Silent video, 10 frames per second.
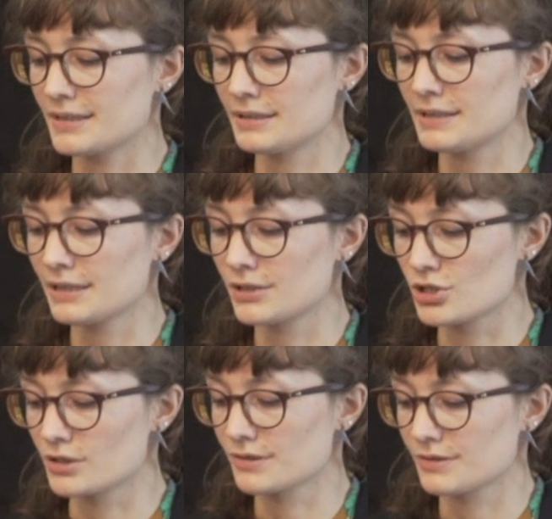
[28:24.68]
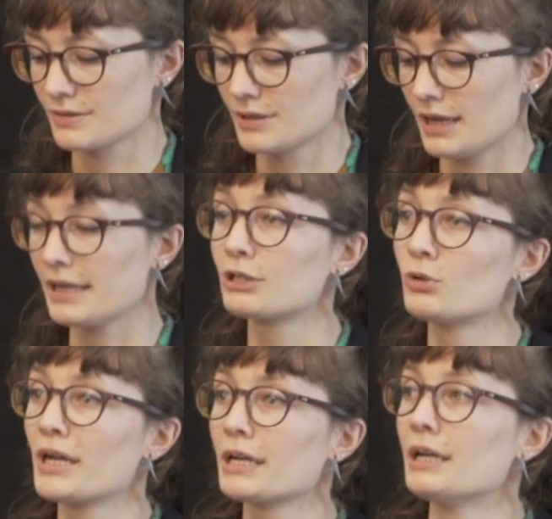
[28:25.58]
and technicians,
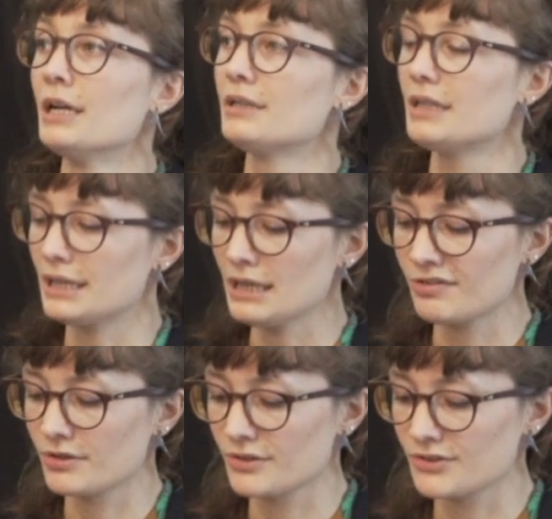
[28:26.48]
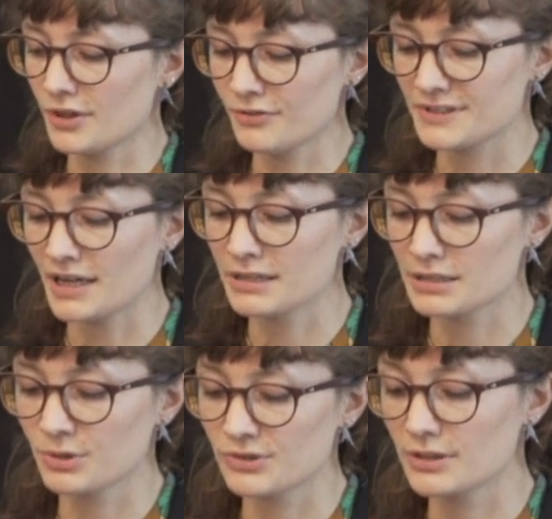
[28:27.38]
echoing the ethos of
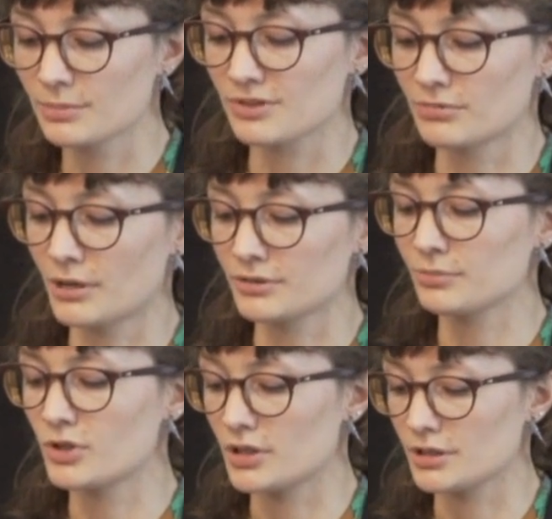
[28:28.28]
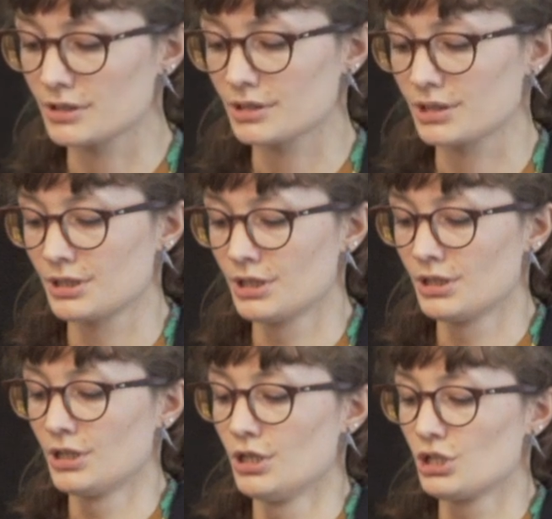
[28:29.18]
science museums around the world.
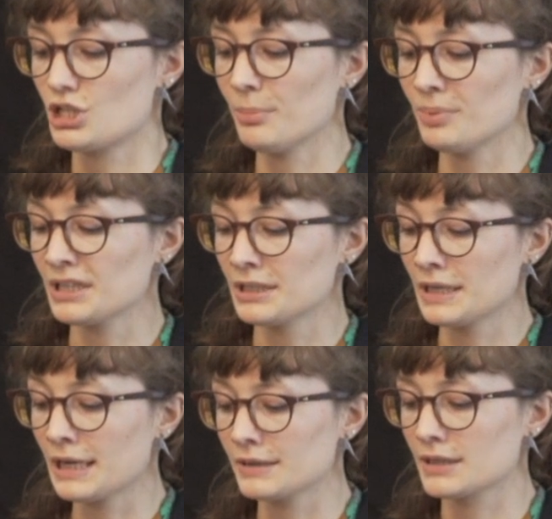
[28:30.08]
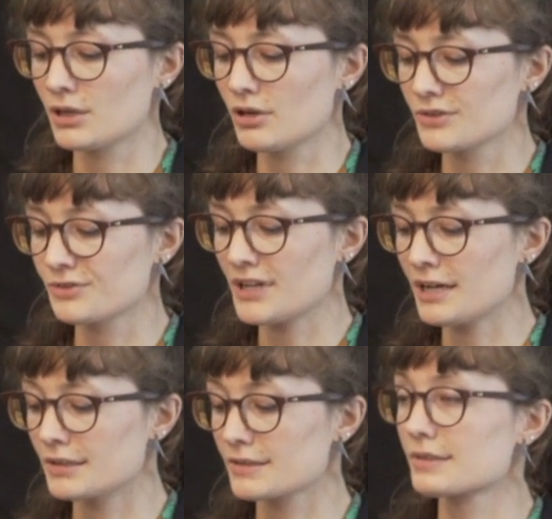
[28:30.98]
Championing the cause of
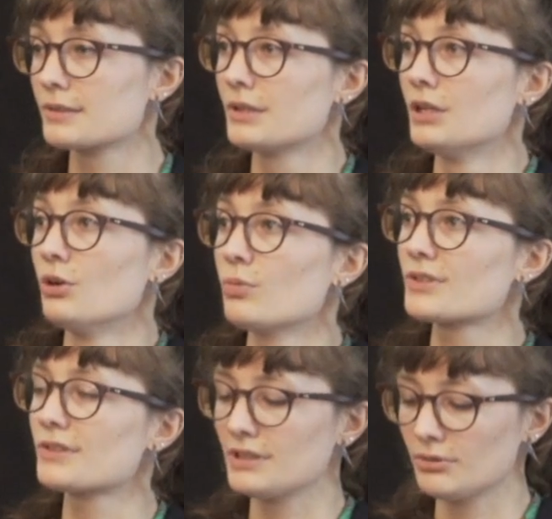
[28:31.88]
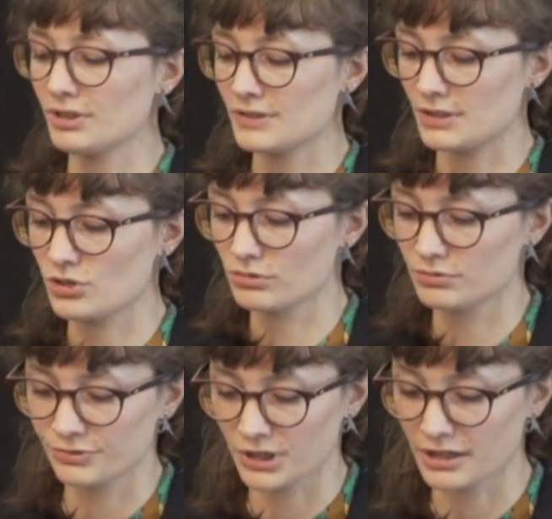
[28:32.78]
science was a serious
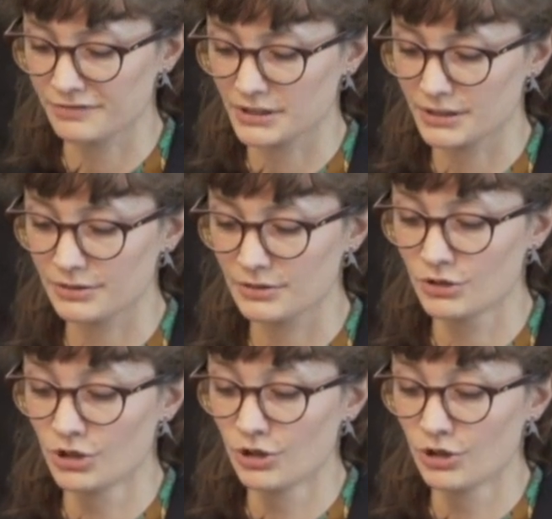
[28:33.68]
issue for Kaftan.